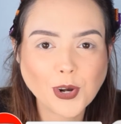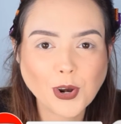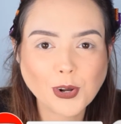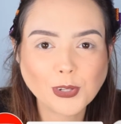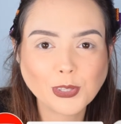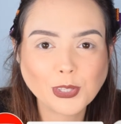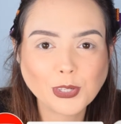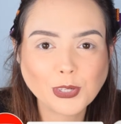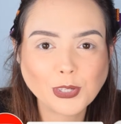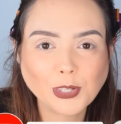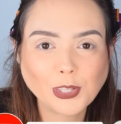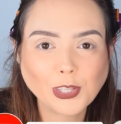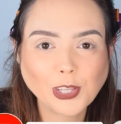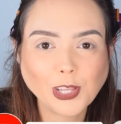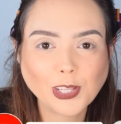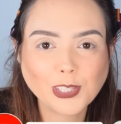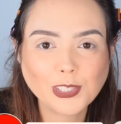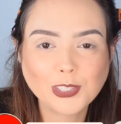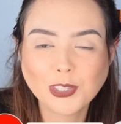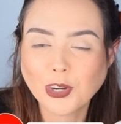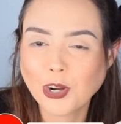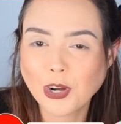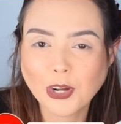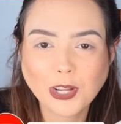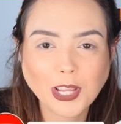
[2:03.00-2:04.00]
our little uh,
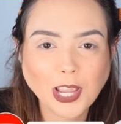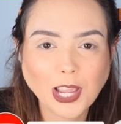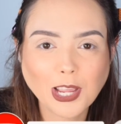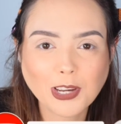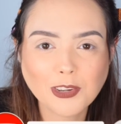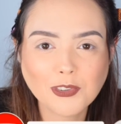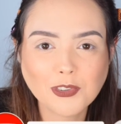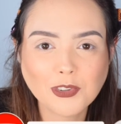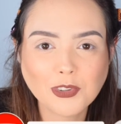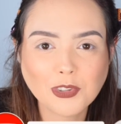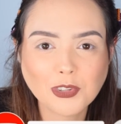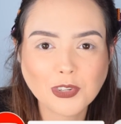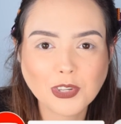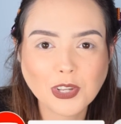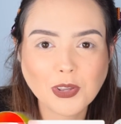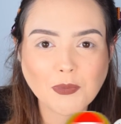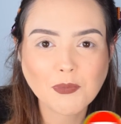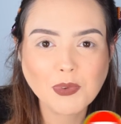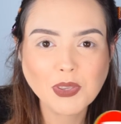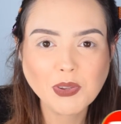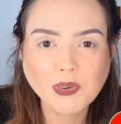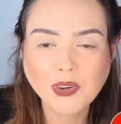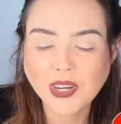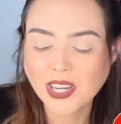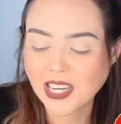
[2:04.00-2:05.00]
Dark Angel
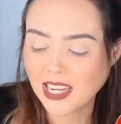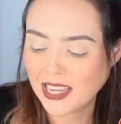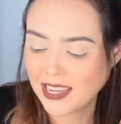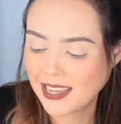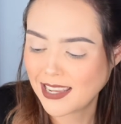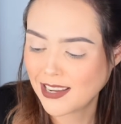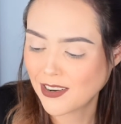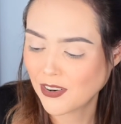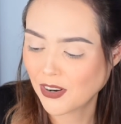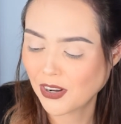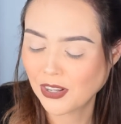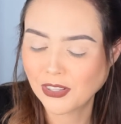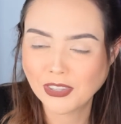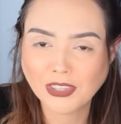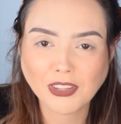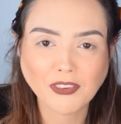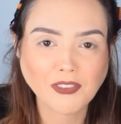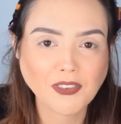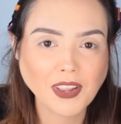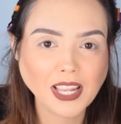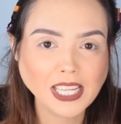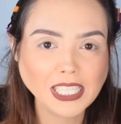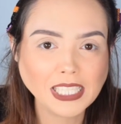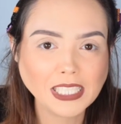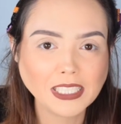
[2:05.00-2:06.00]
community here on the
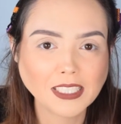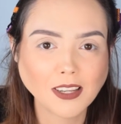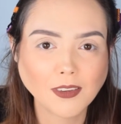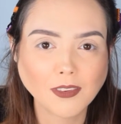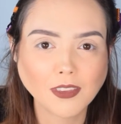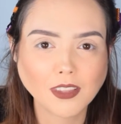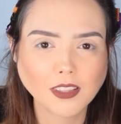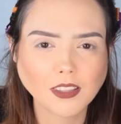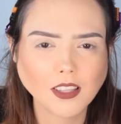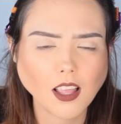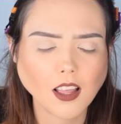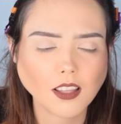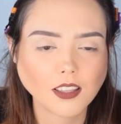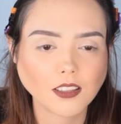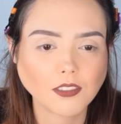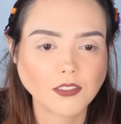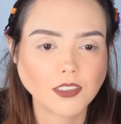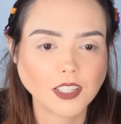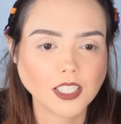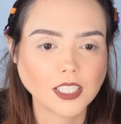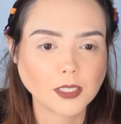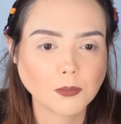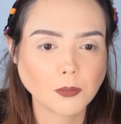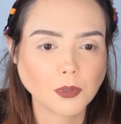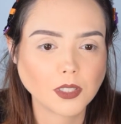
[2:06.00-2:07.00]
face, uh, not the
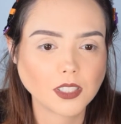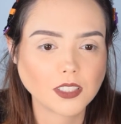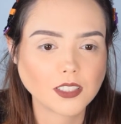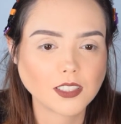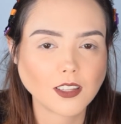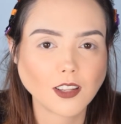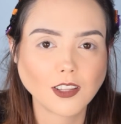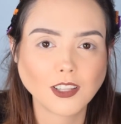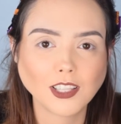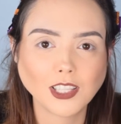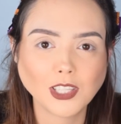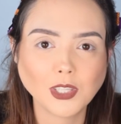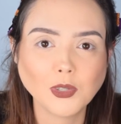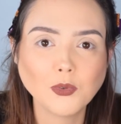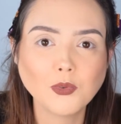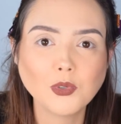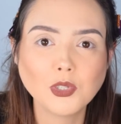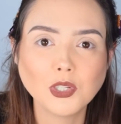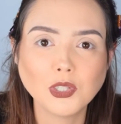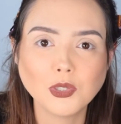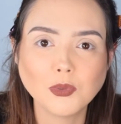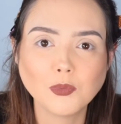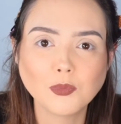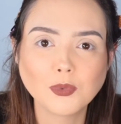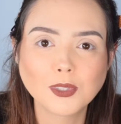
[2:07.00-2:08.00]
Facebooks, on the
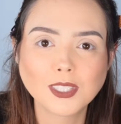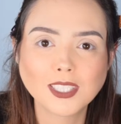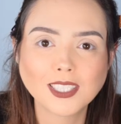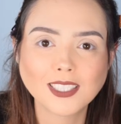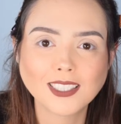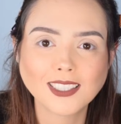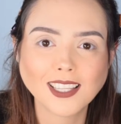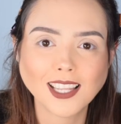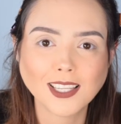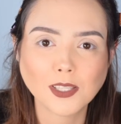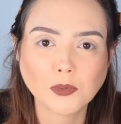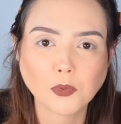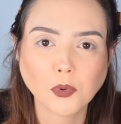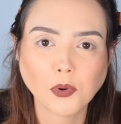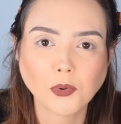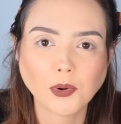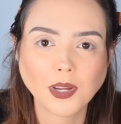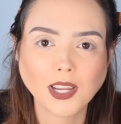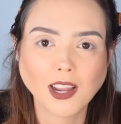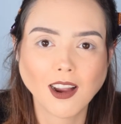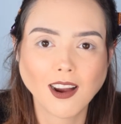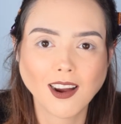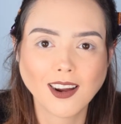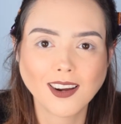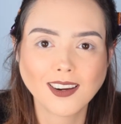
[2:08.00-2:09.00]
YouTubes. That's where
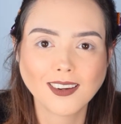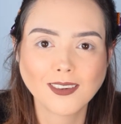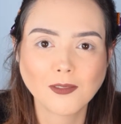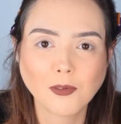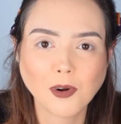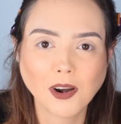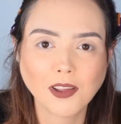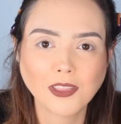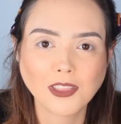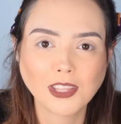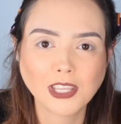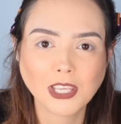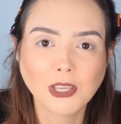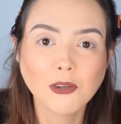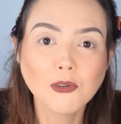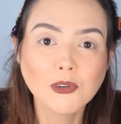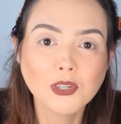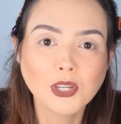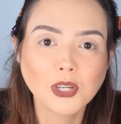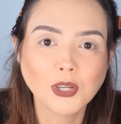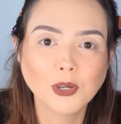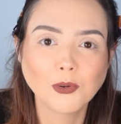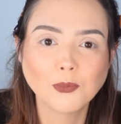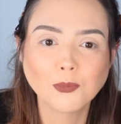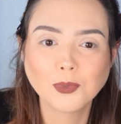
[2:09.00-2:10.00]
we are. We're on the
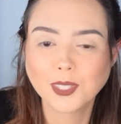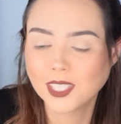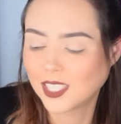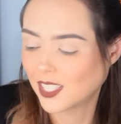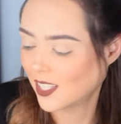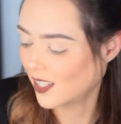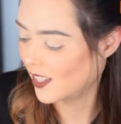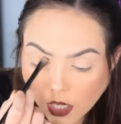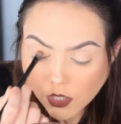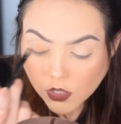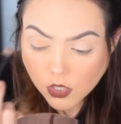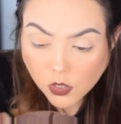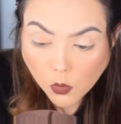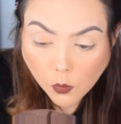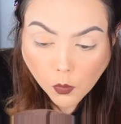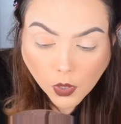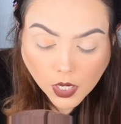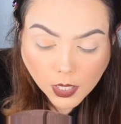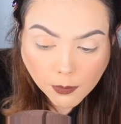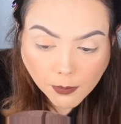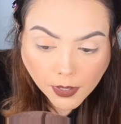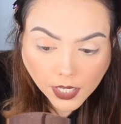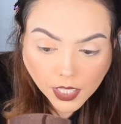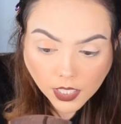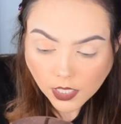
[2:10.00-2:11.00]
YouTubes. So what
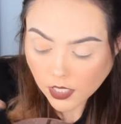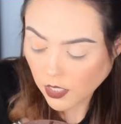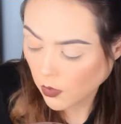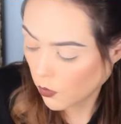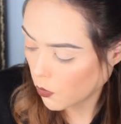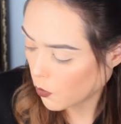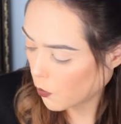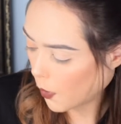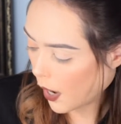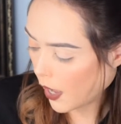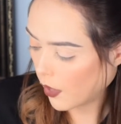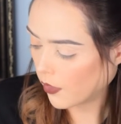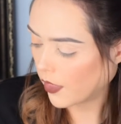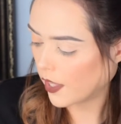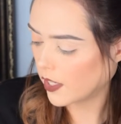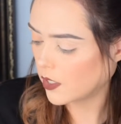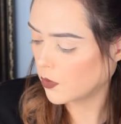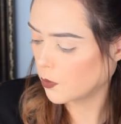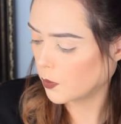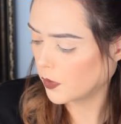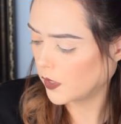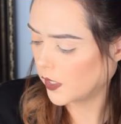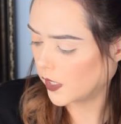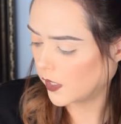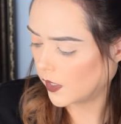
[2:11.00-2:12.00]
am I gonna, oh, wow,
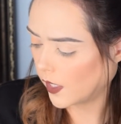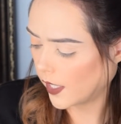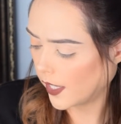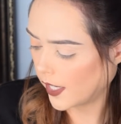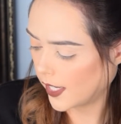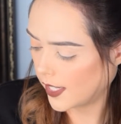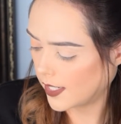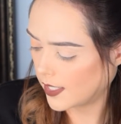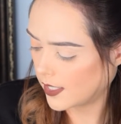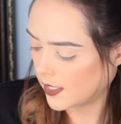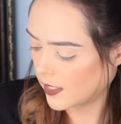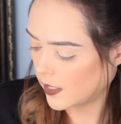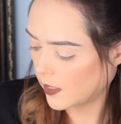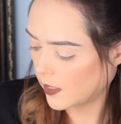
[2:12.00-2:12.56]
that's really light.